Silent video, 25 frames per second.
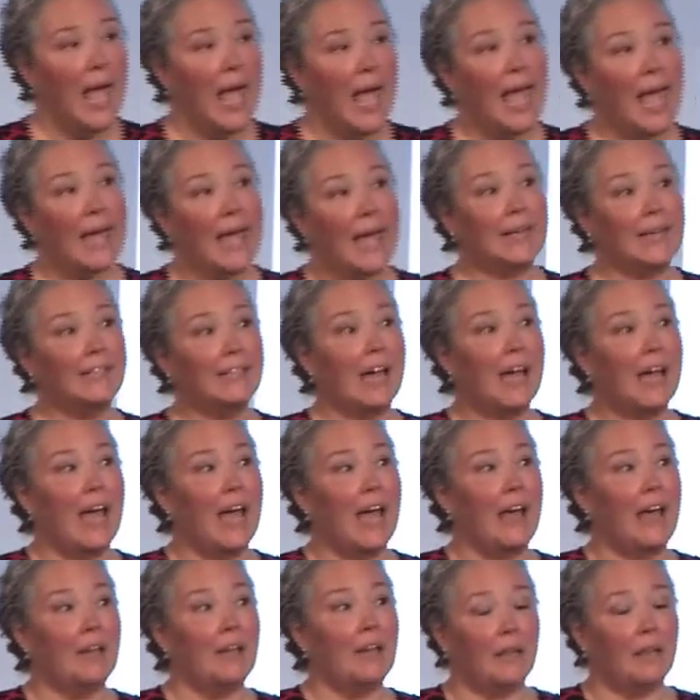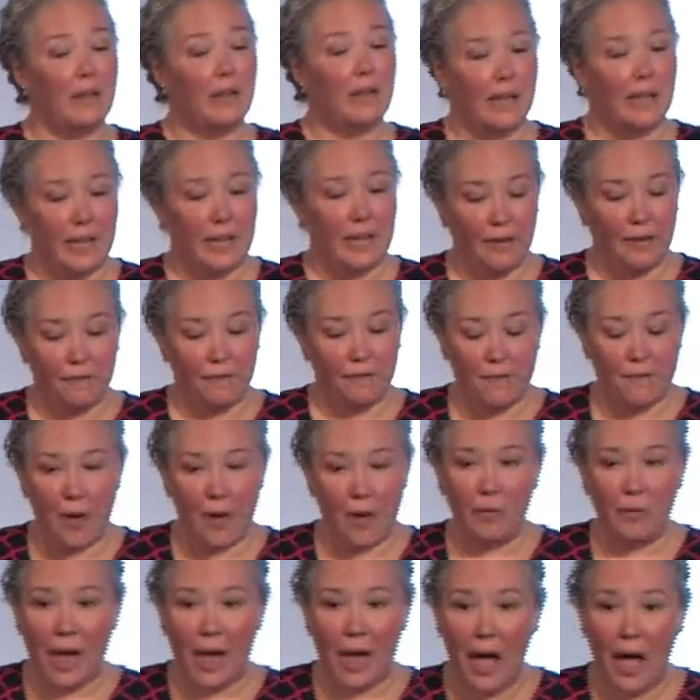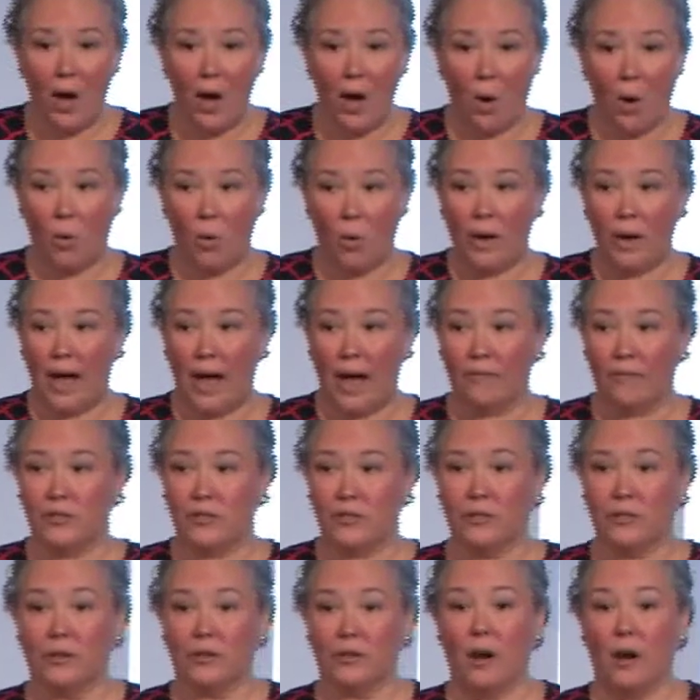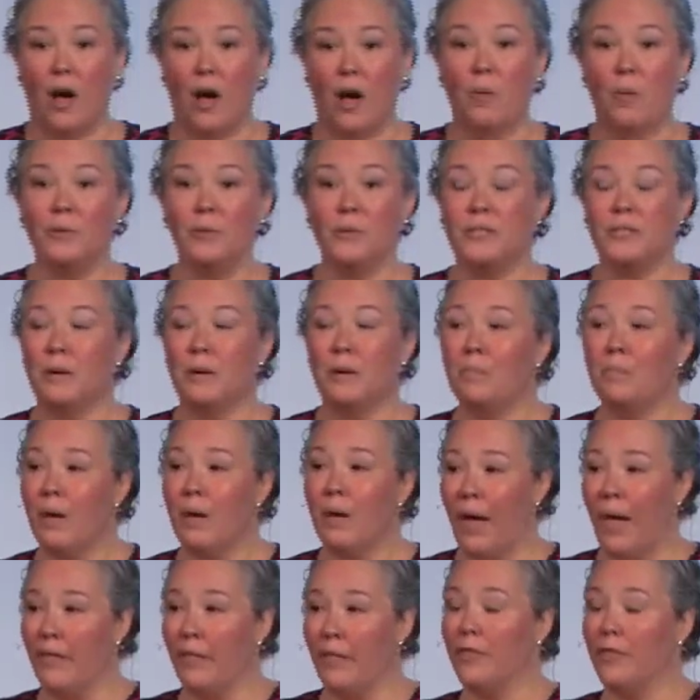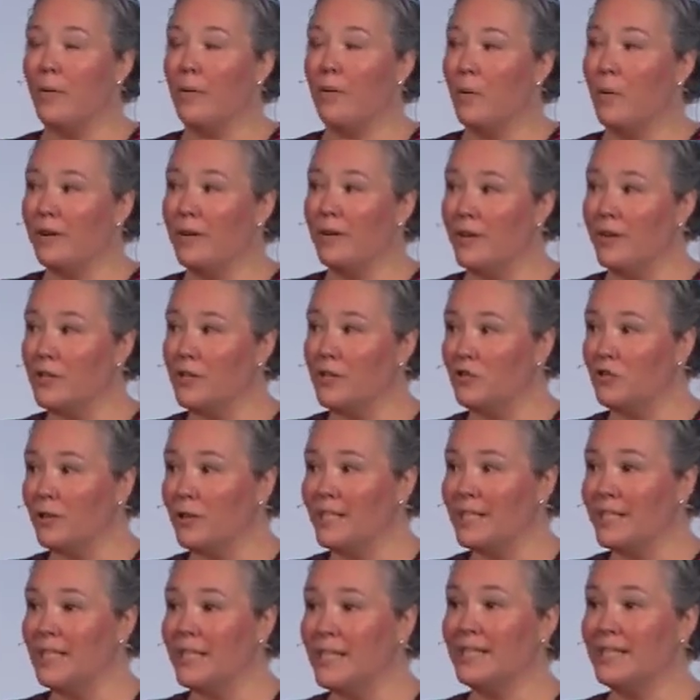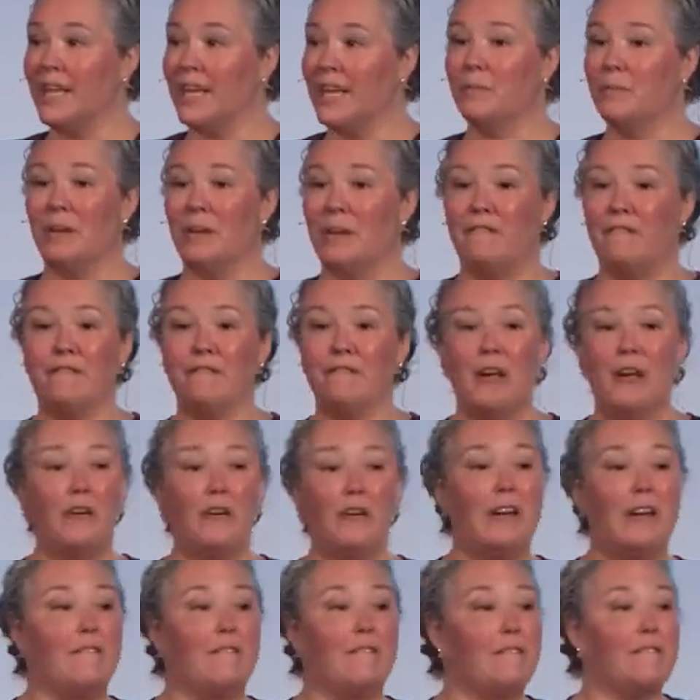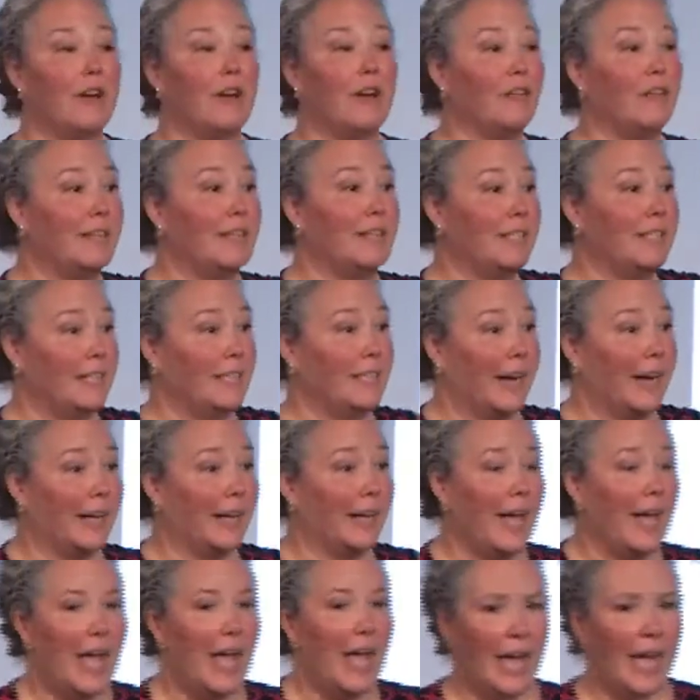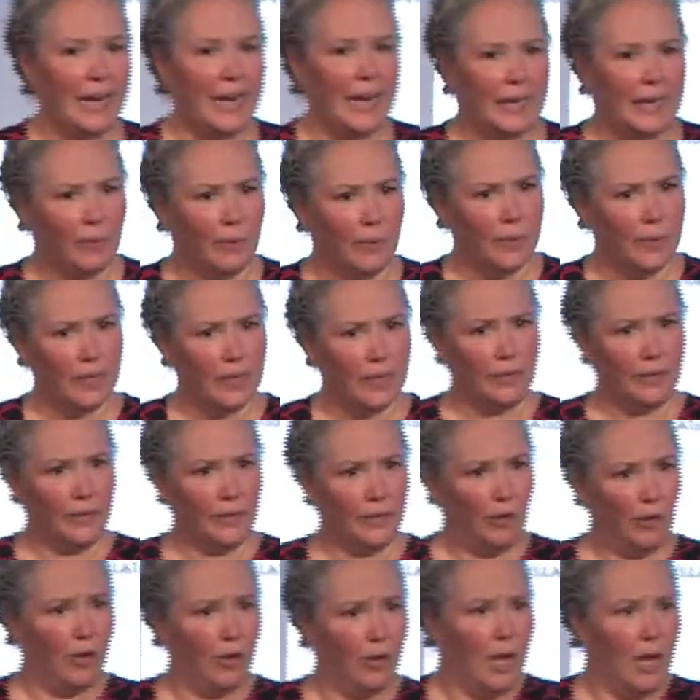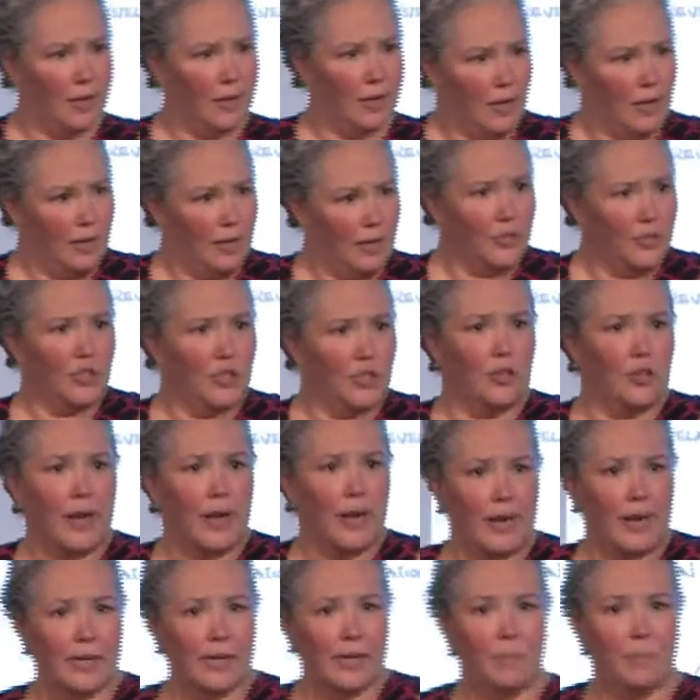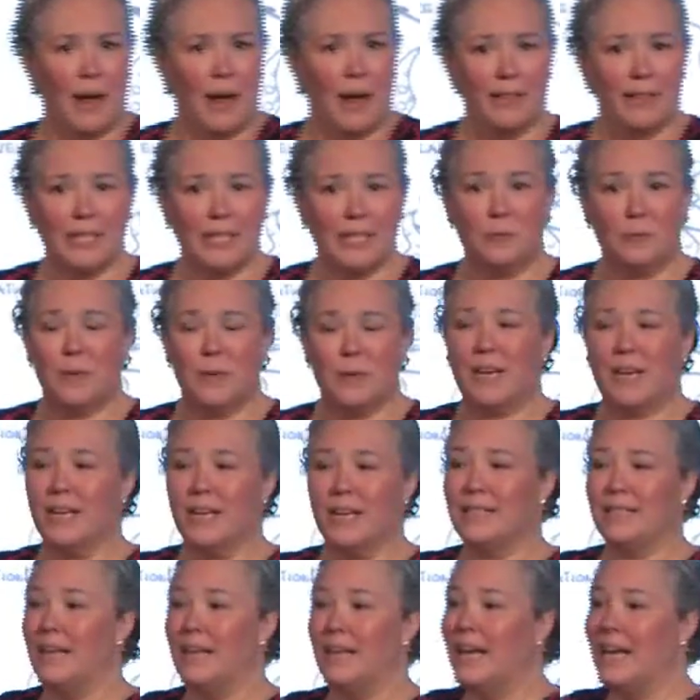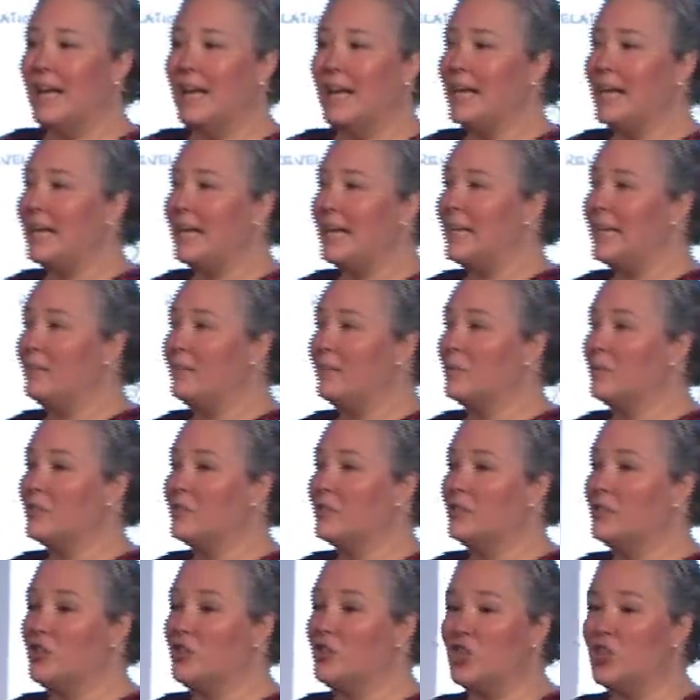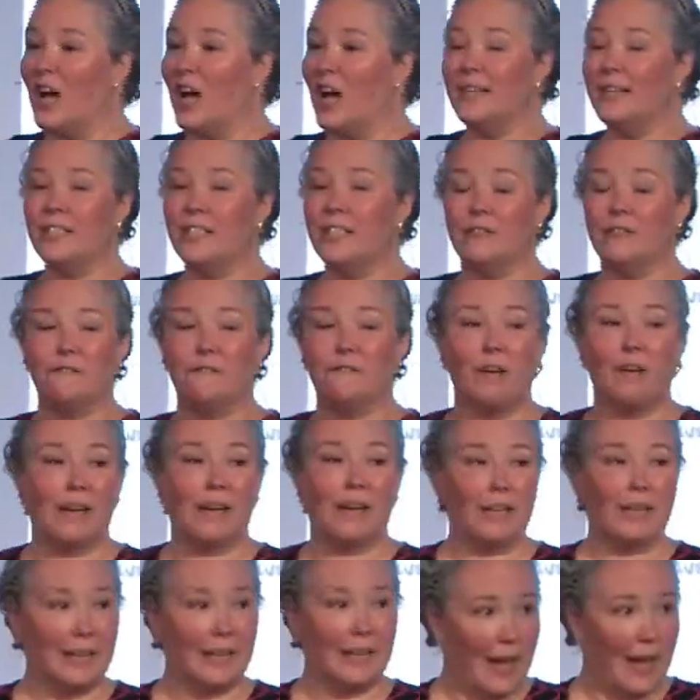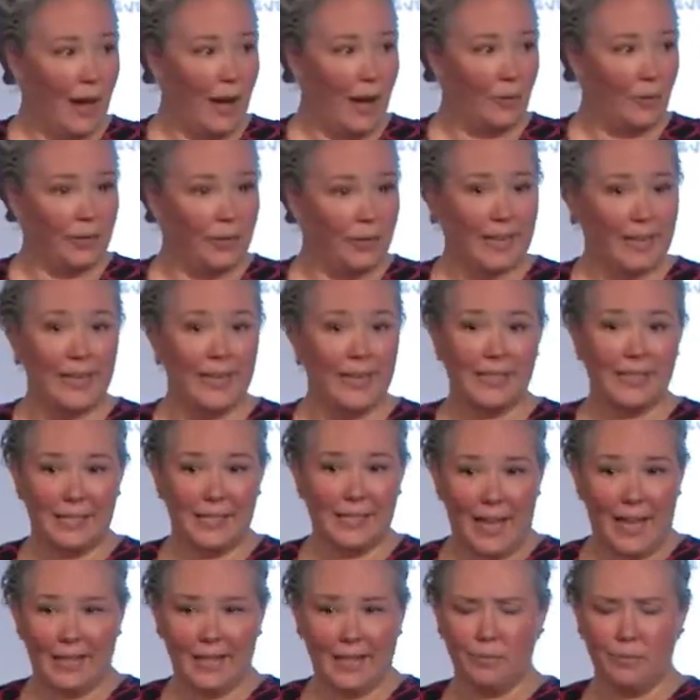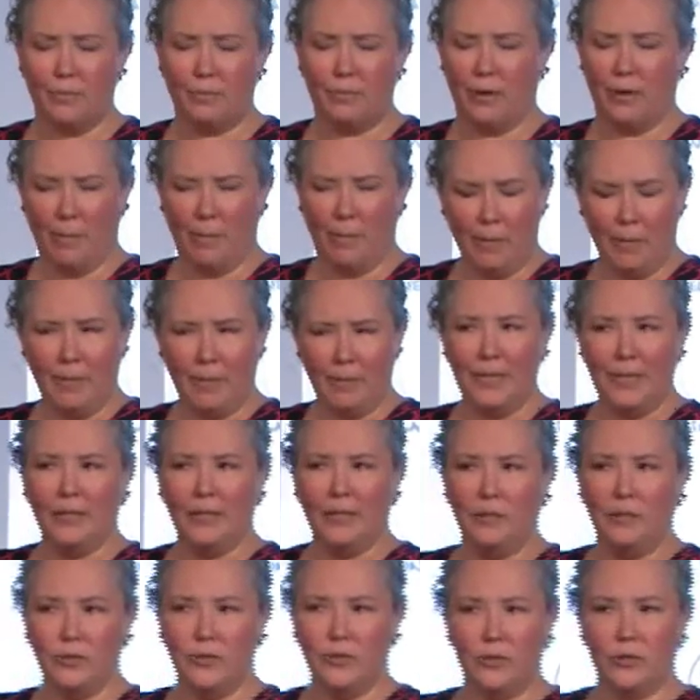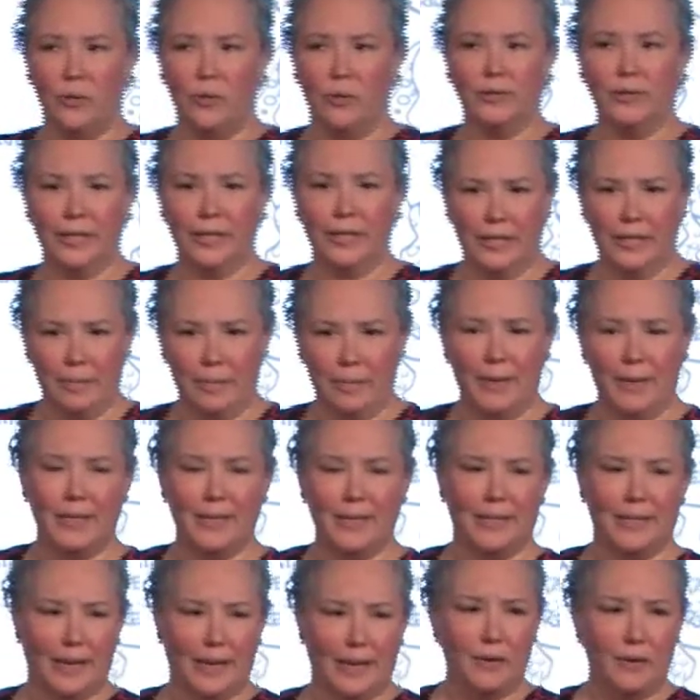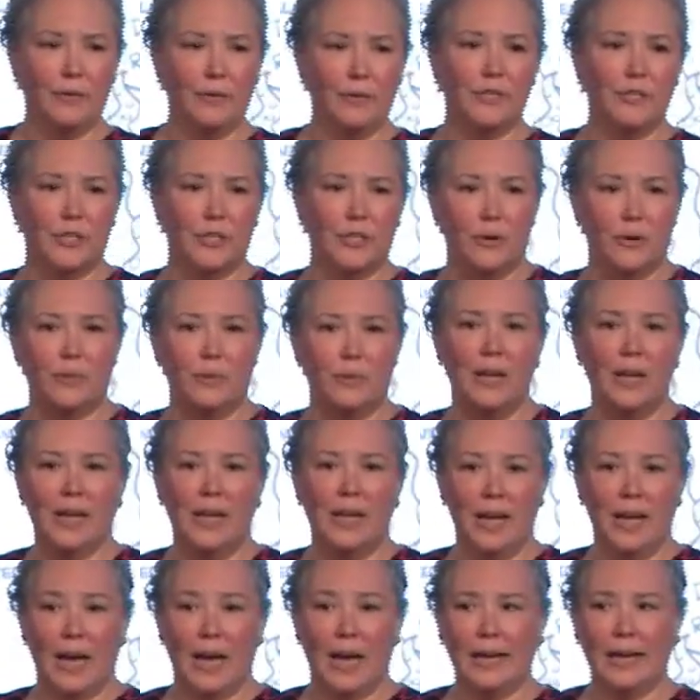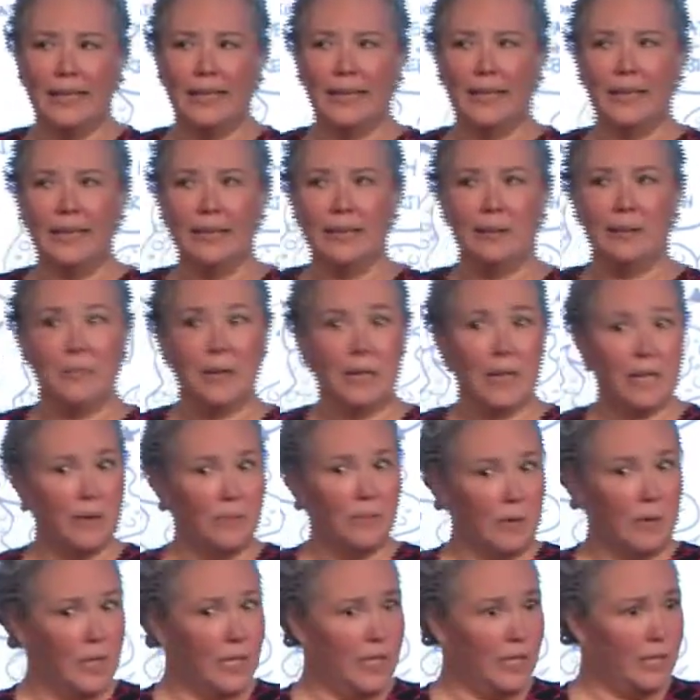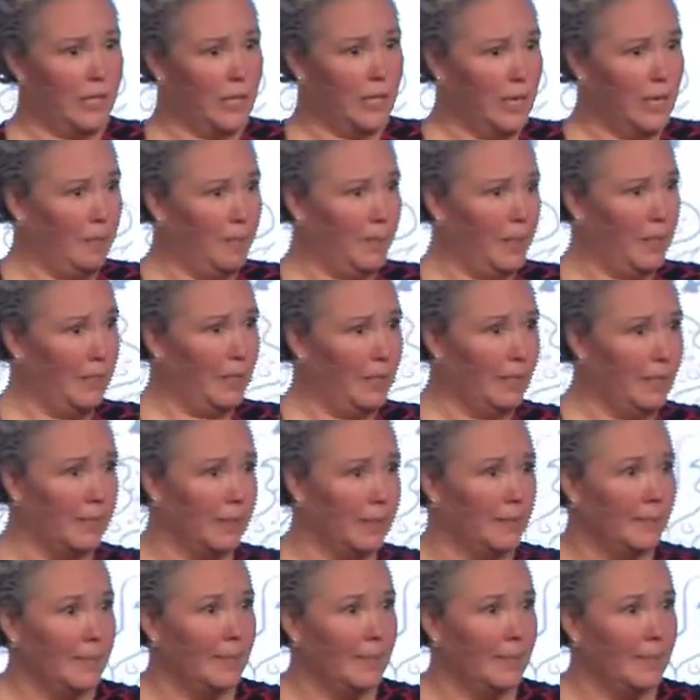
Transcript: And he found out after almost a month that one of his trustees had been very, very sick. And he was a little consternated by this because he was just finding out. And he says, probably a little scoldingly, because I know the tone I get in me when this happens,